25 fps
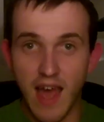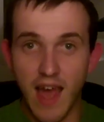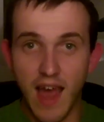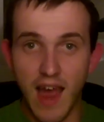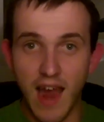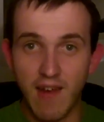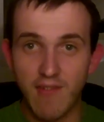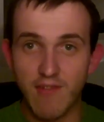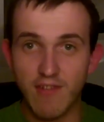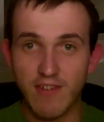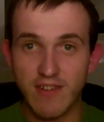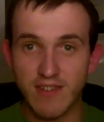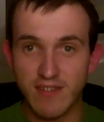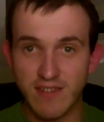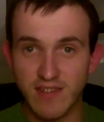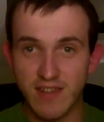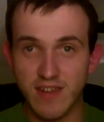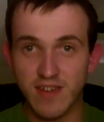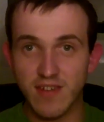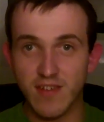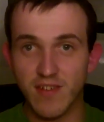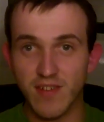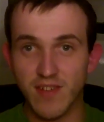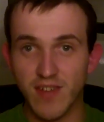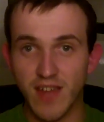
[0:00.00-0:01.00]
every
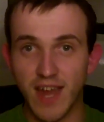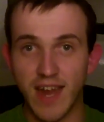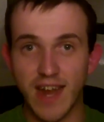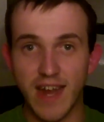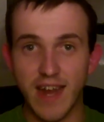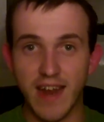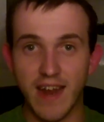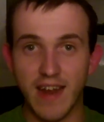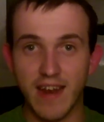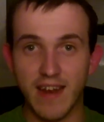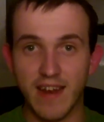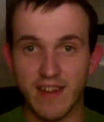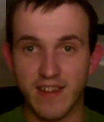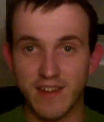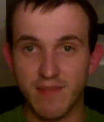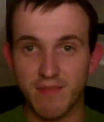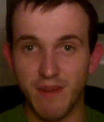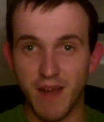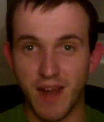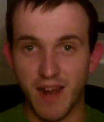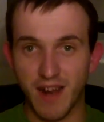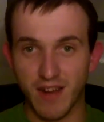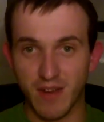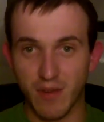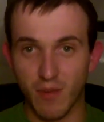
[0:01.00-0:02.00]
single night and
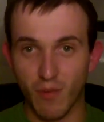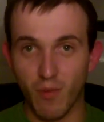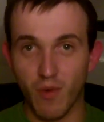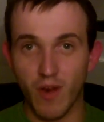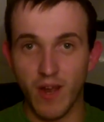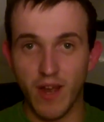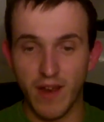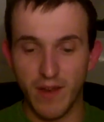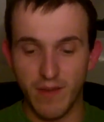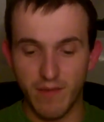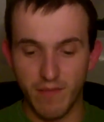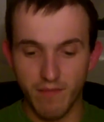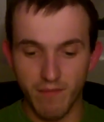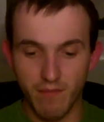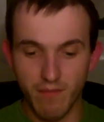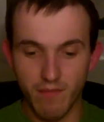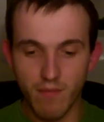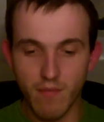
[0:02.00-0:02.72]
expect to win.